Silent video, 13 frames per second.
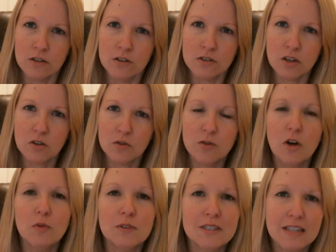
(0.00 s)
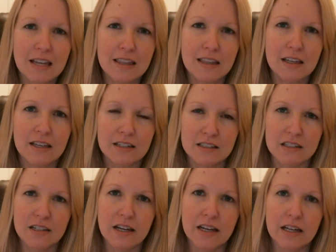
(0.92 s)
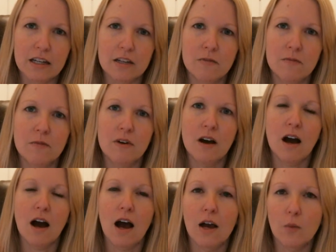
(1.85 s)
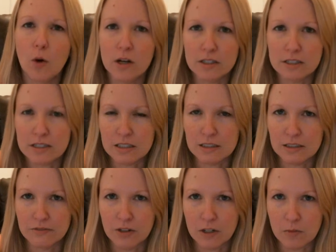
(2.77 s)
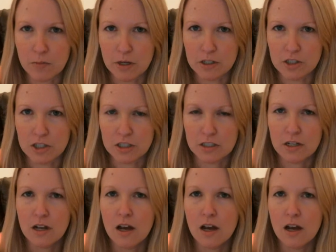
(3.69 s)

So don't say things like, I want us to live on a budget.